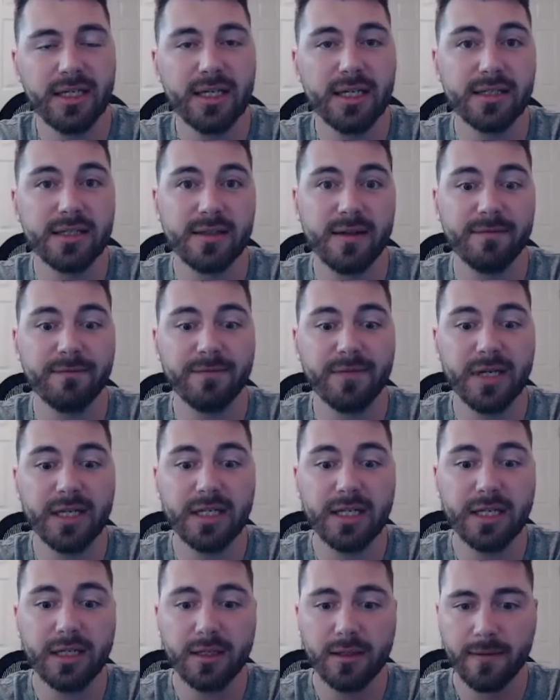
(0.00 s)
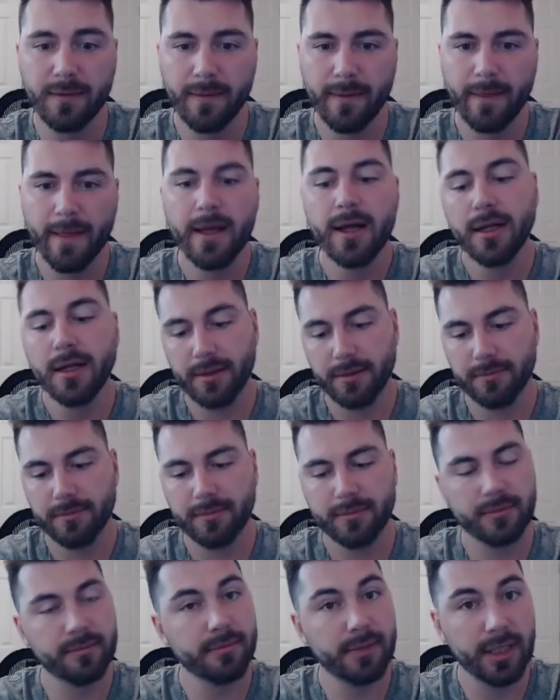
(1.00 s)
is fighting.
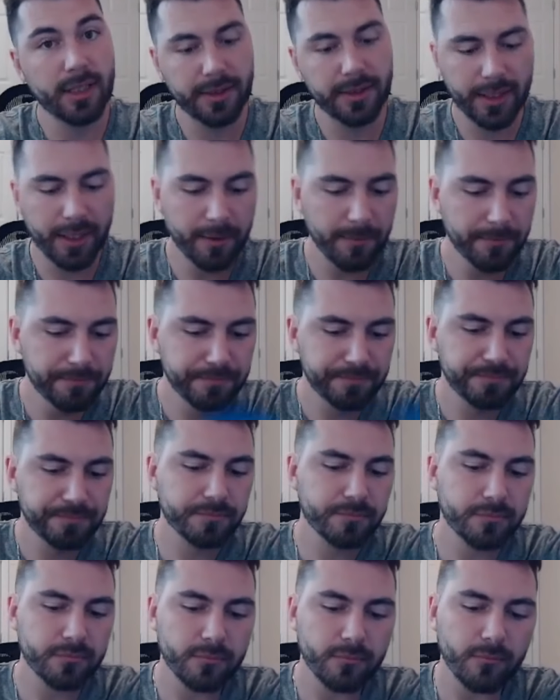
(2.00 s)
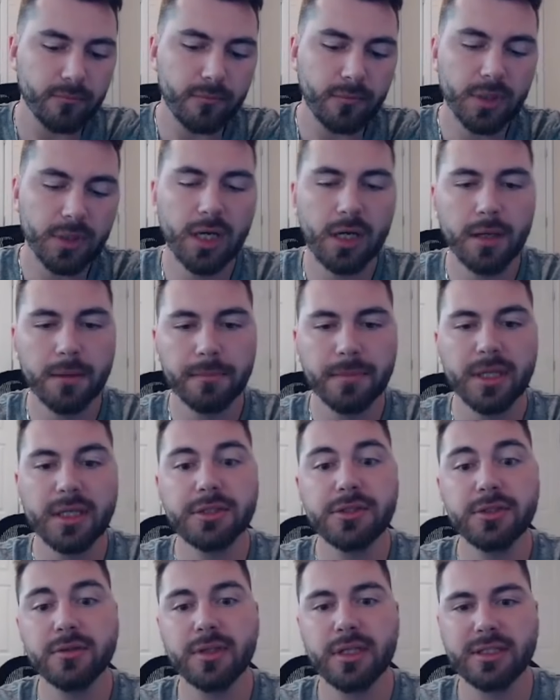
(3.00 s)
There you go. But I
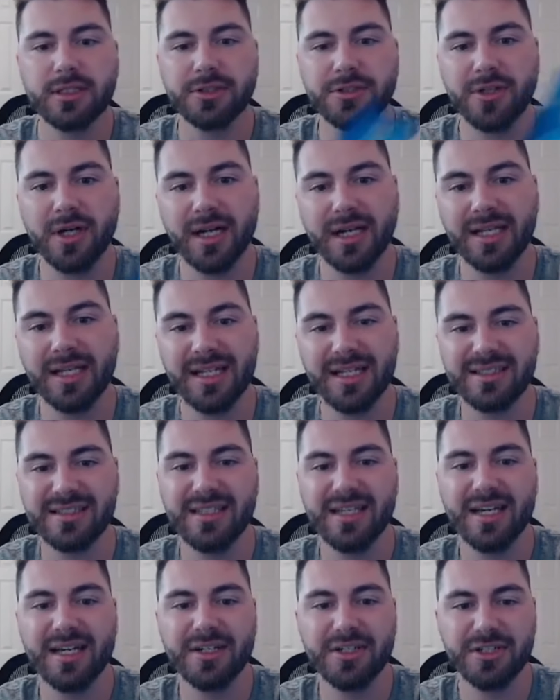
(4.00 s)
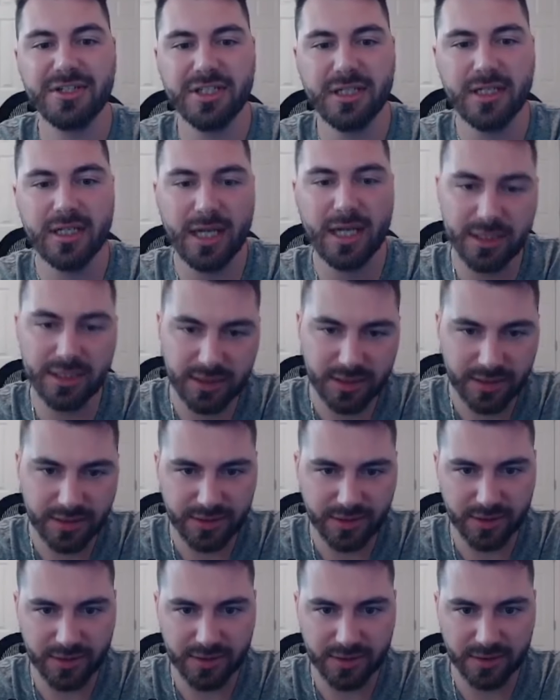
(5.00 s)
do like to try and guess the energy. Actually, these
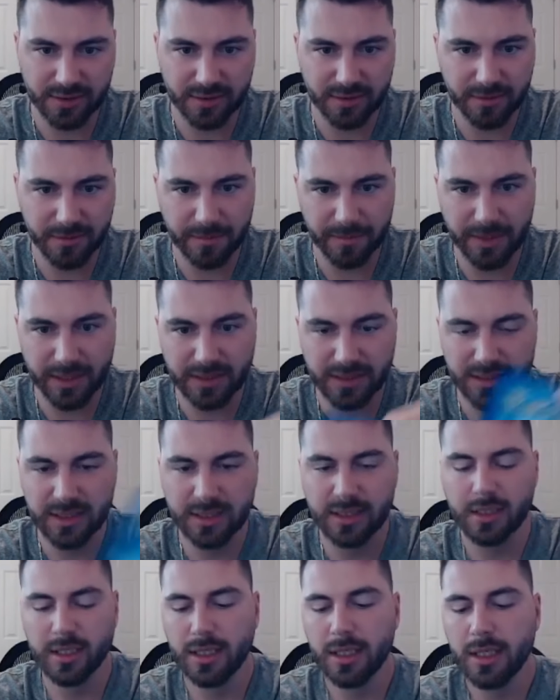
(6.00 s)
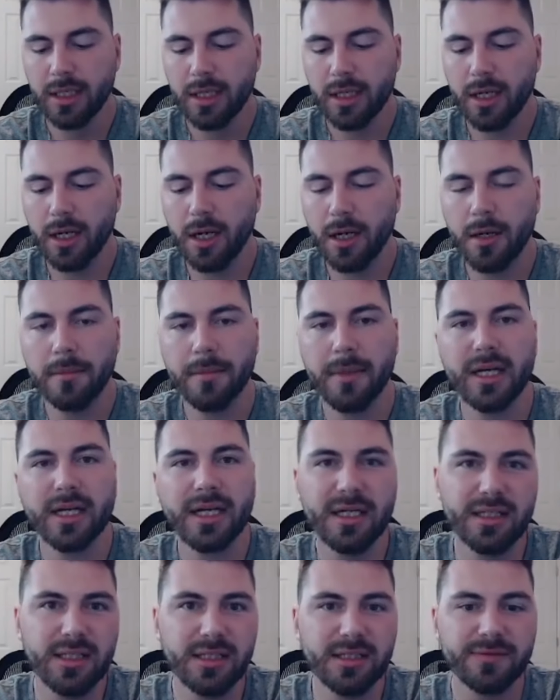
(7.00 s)
cards are a little bit bent. I
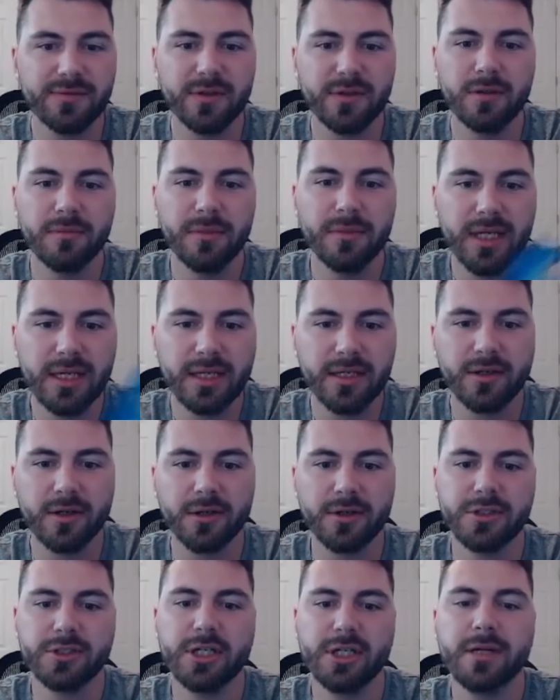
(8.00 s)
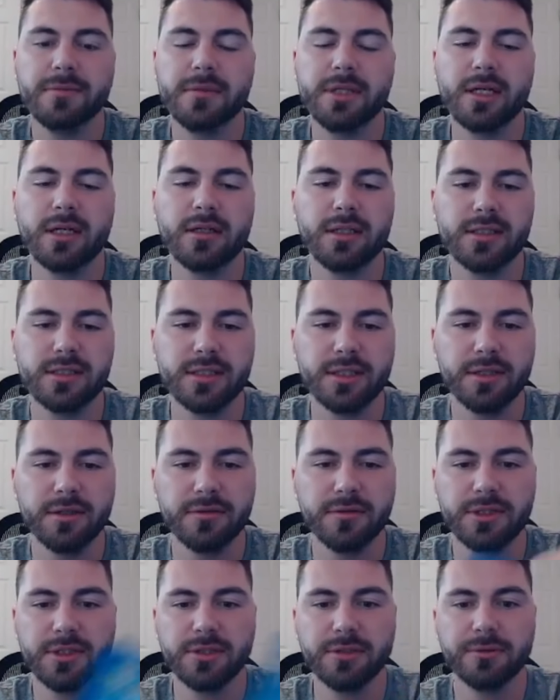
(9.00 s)
got these from a card shop that I like to go
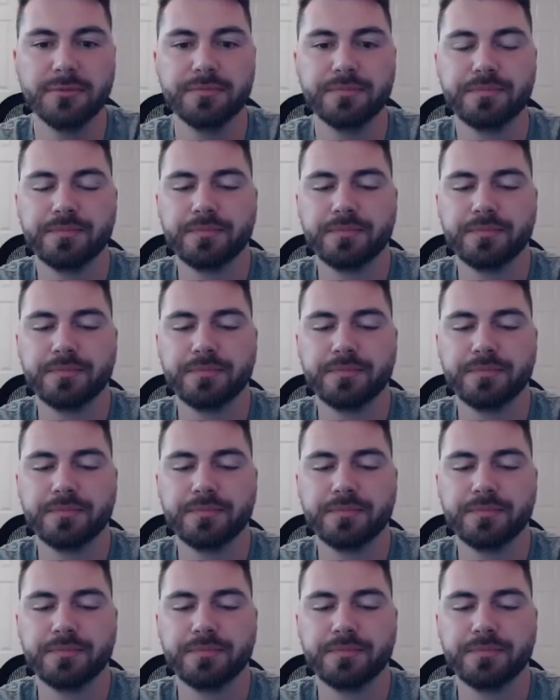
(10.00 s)
to,